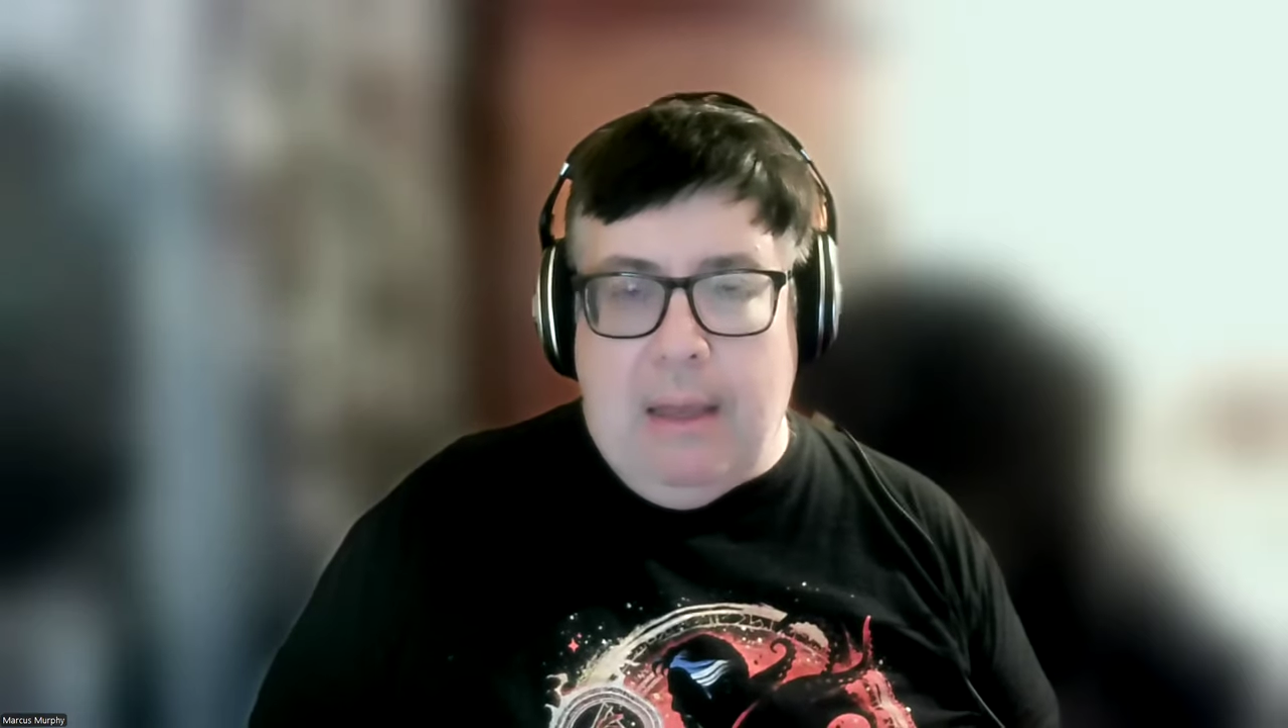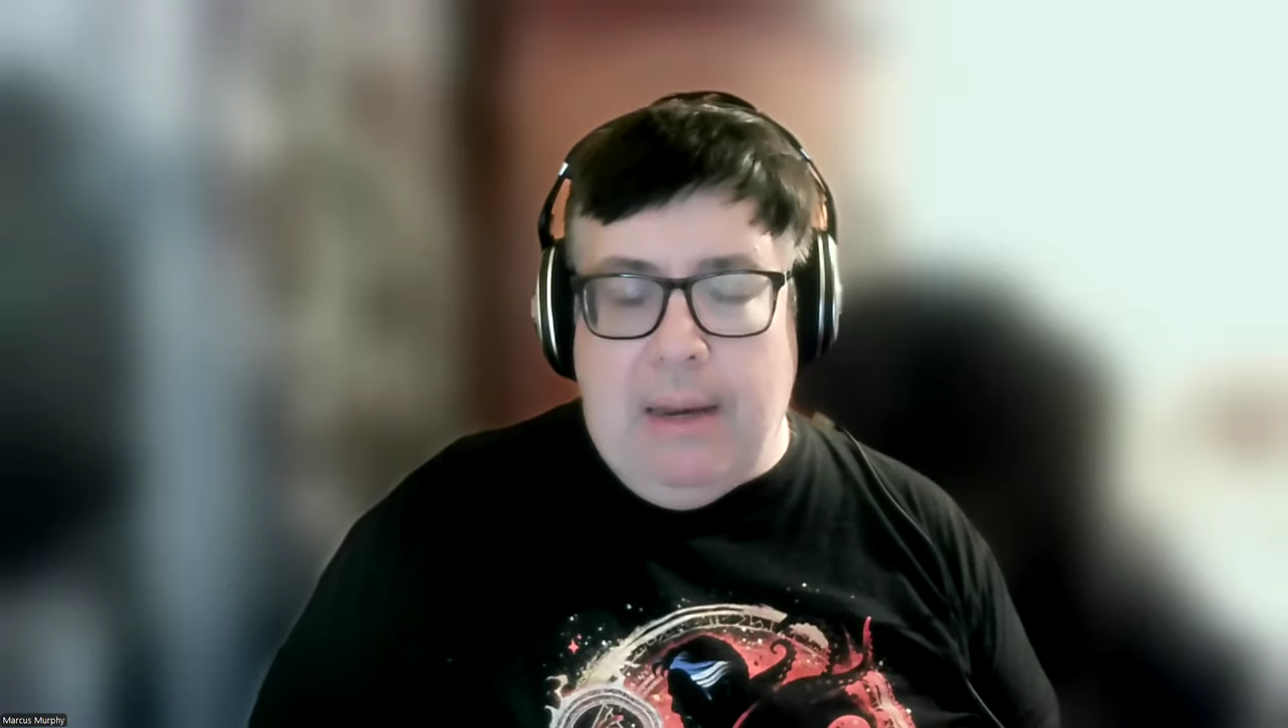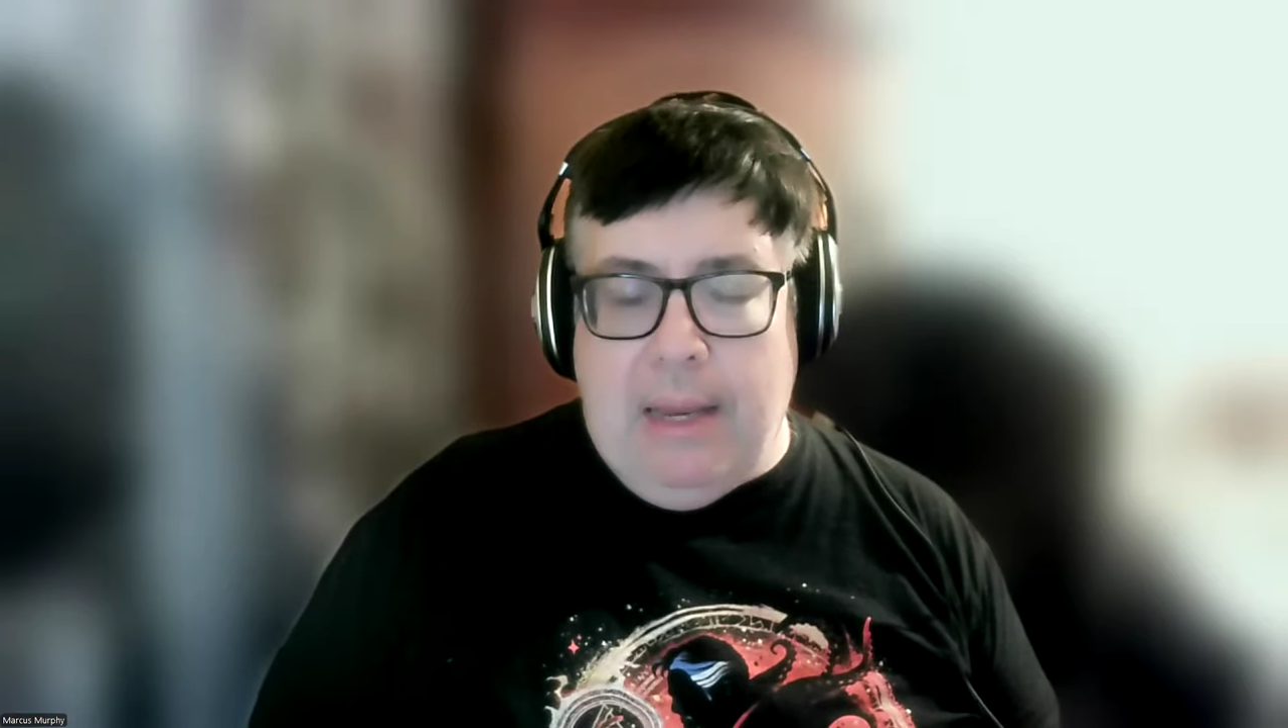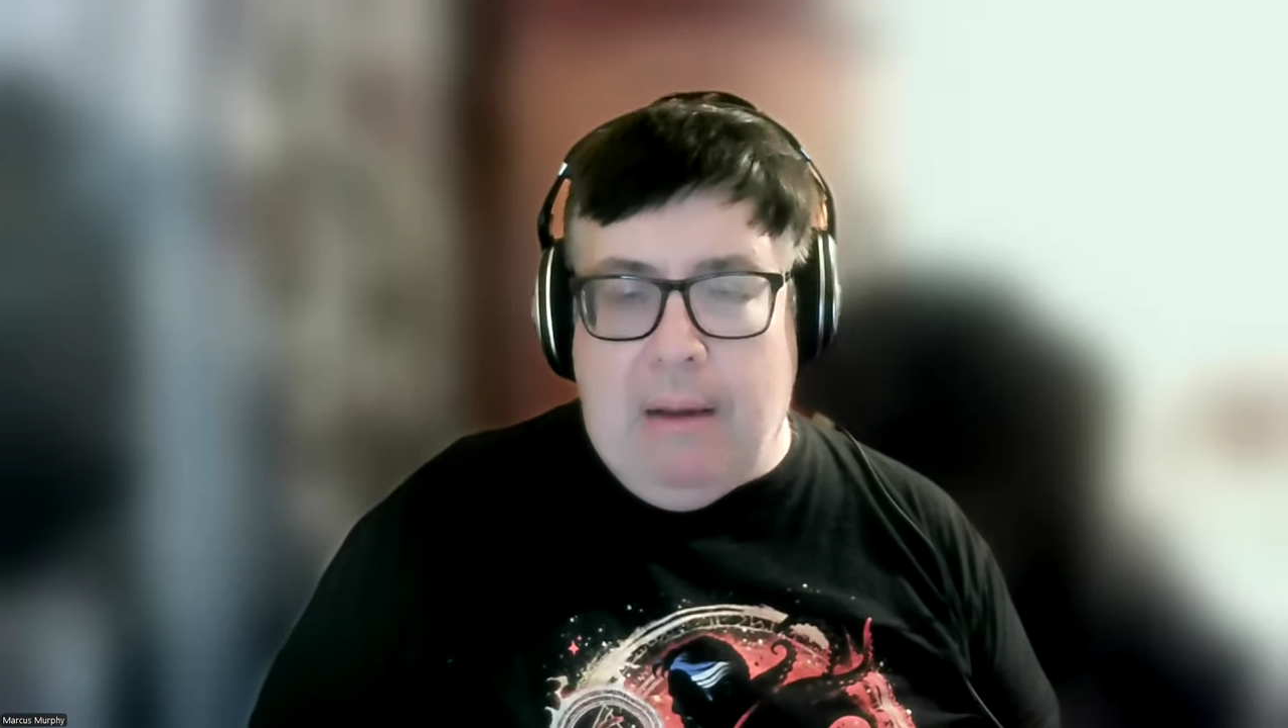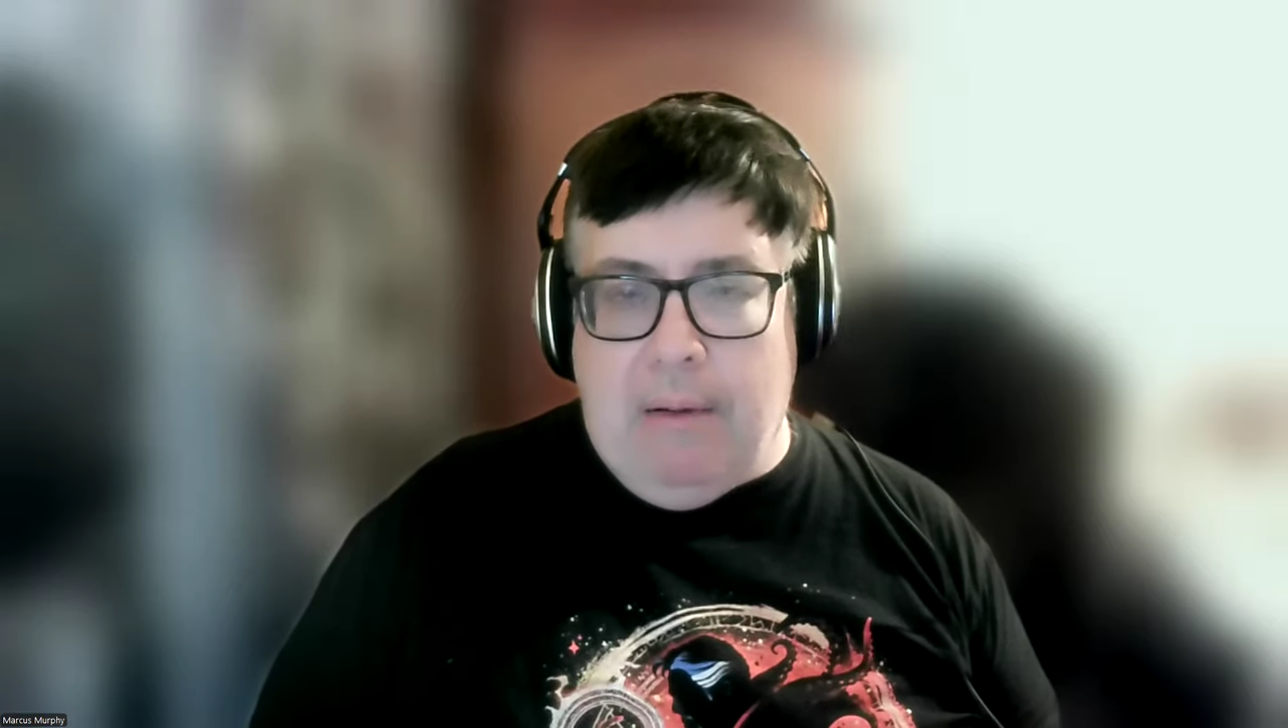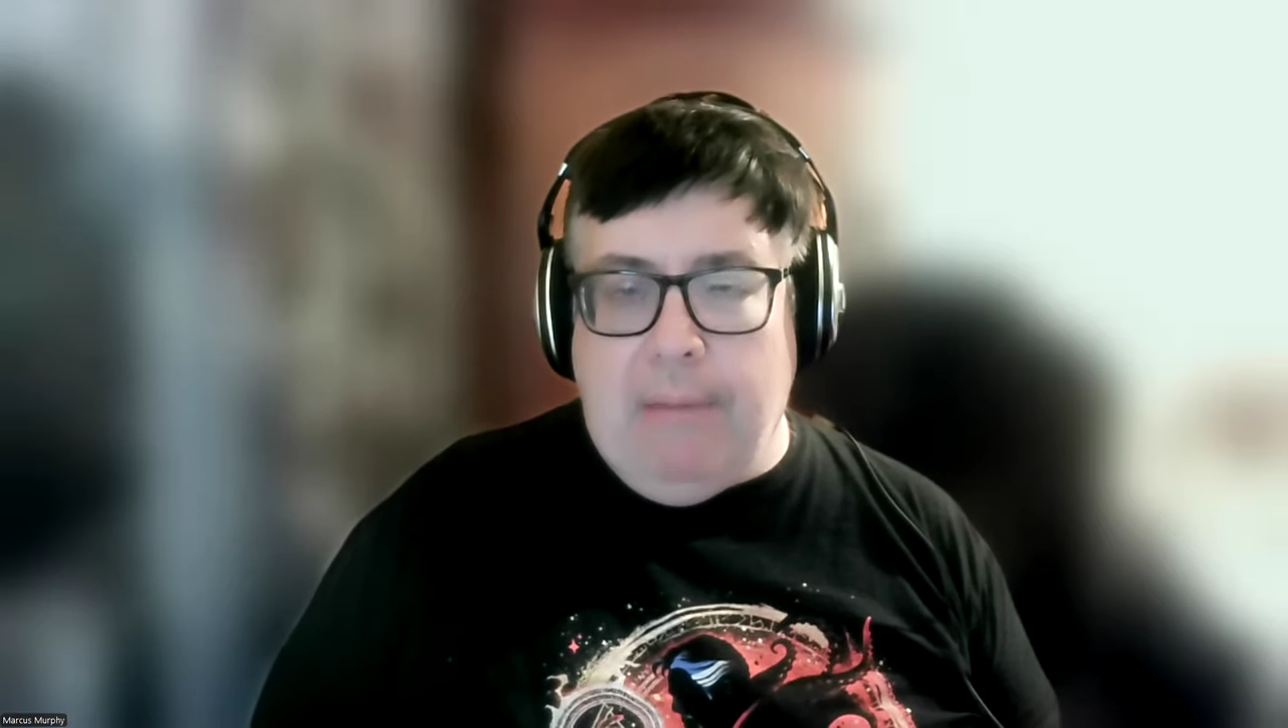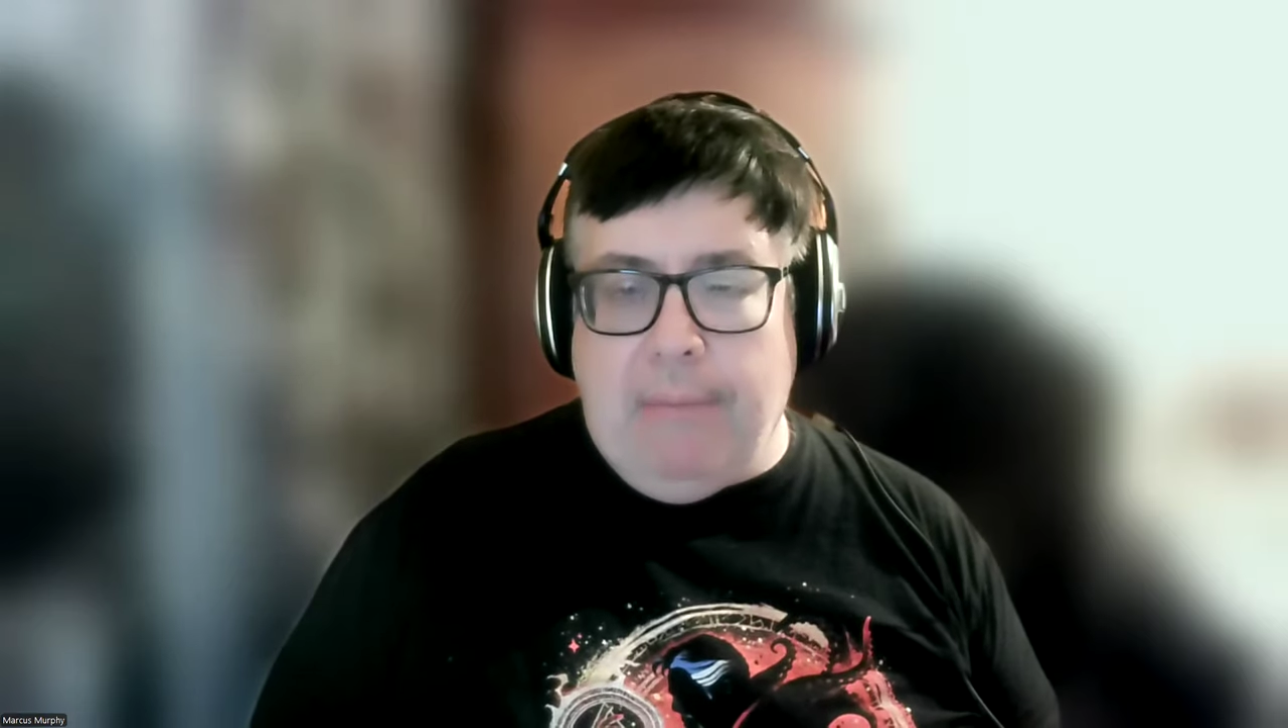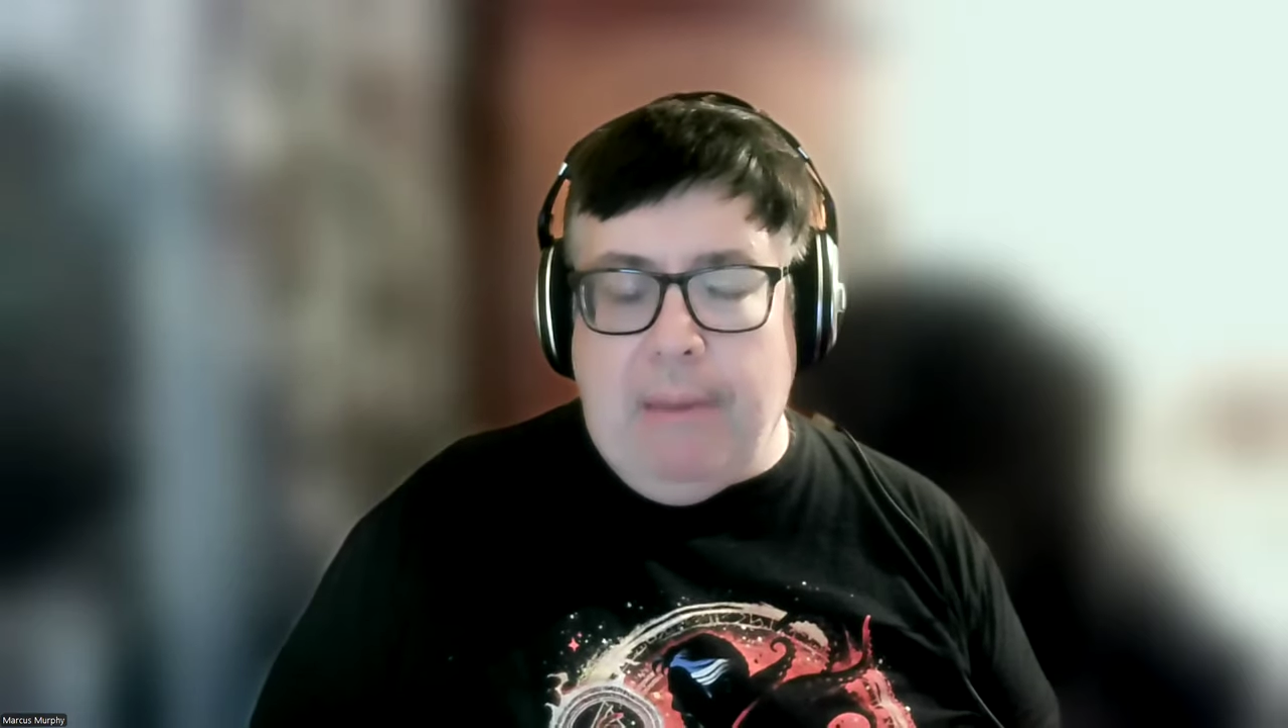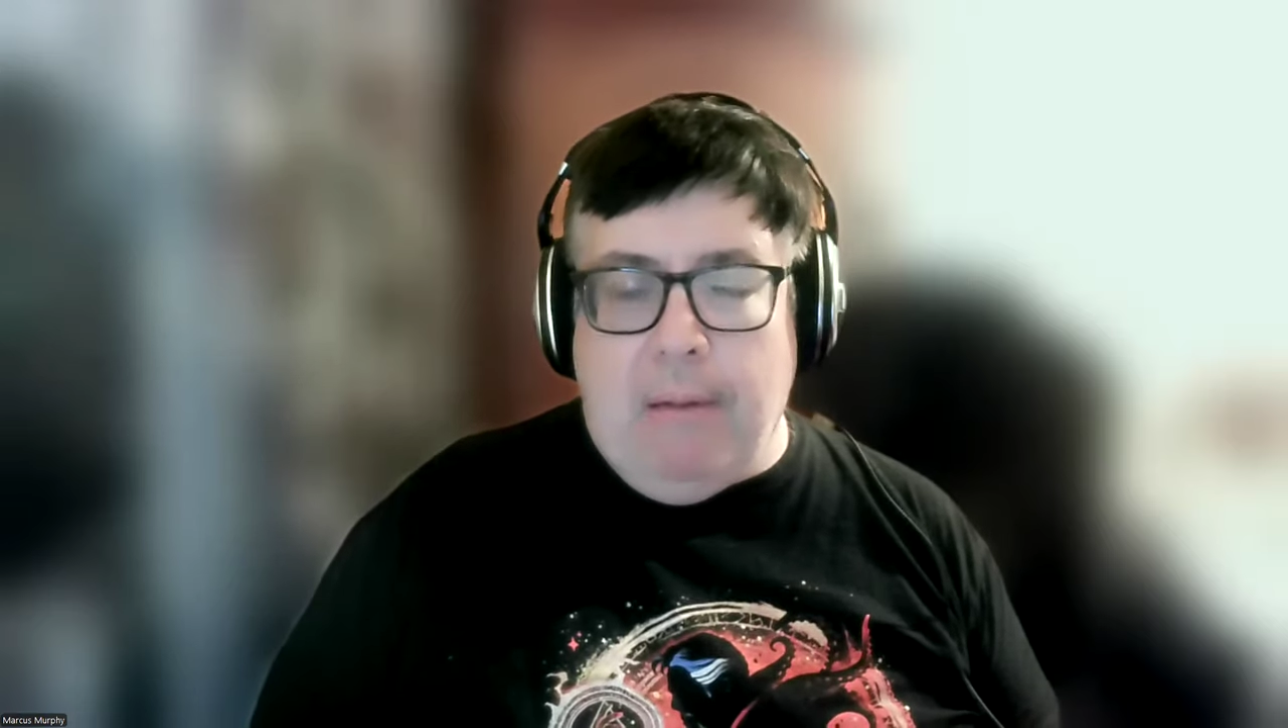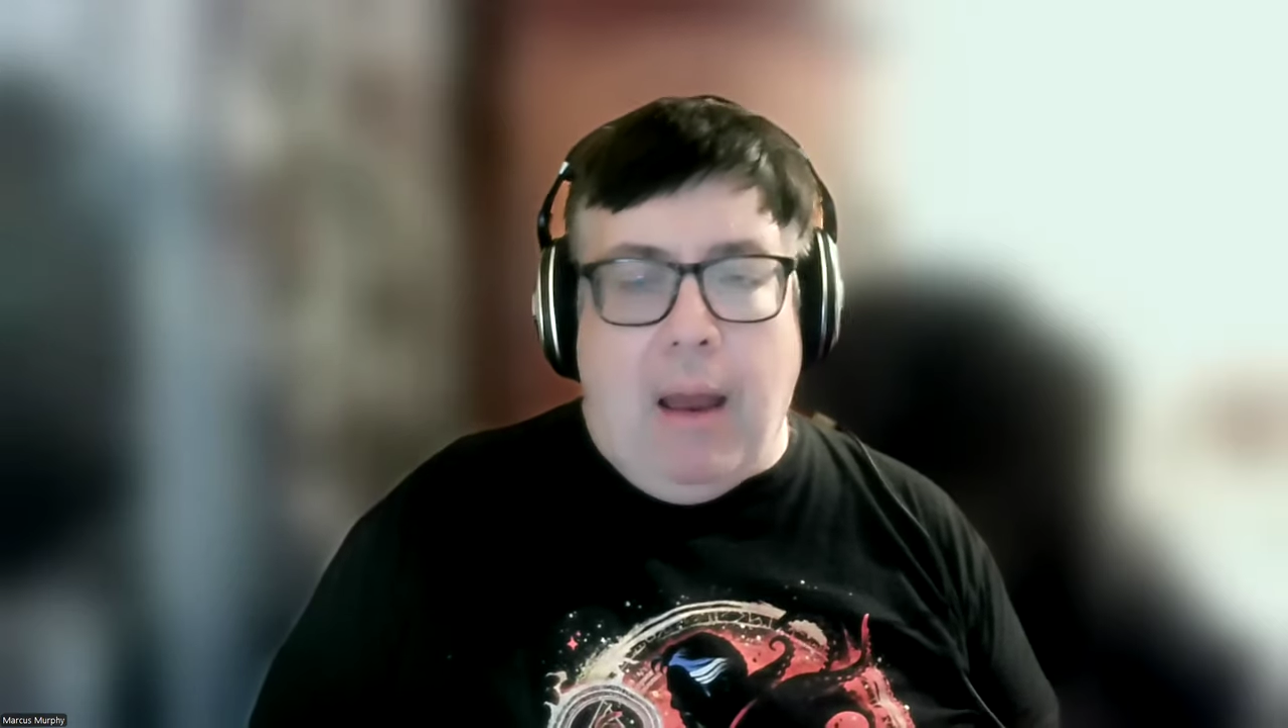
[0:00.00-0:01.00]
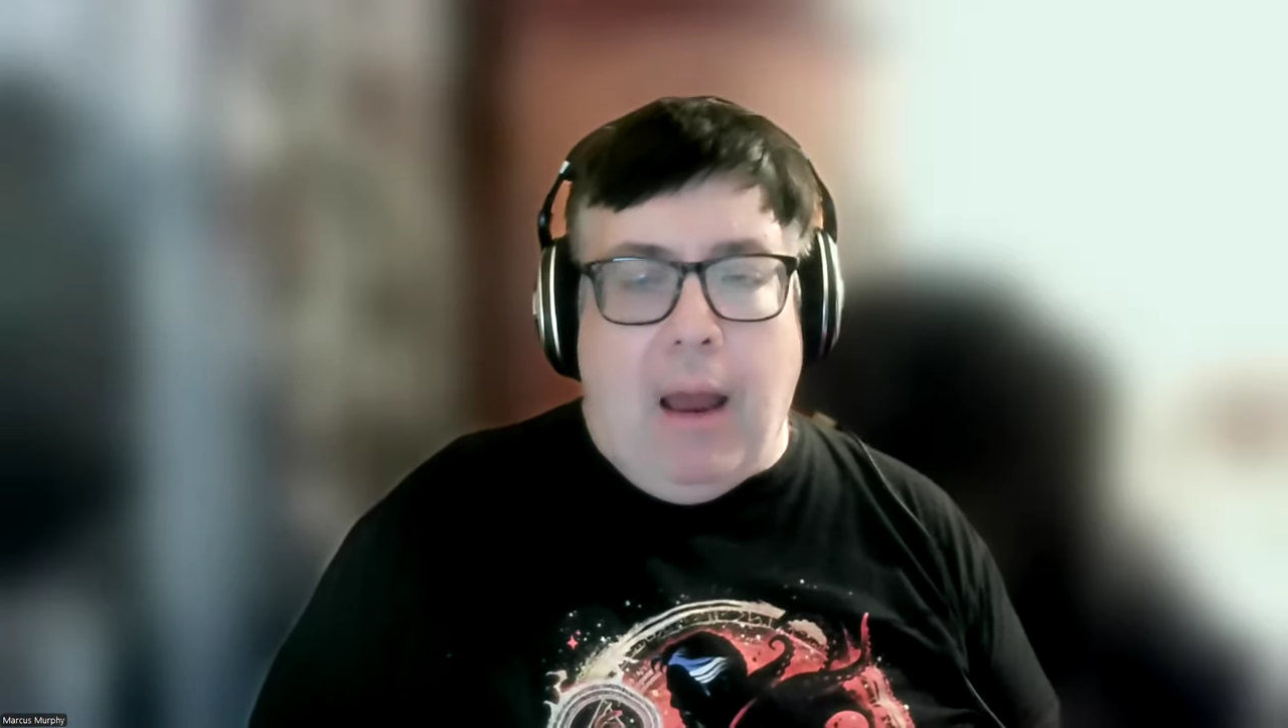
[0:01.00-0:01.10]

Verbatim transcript: Now, uh,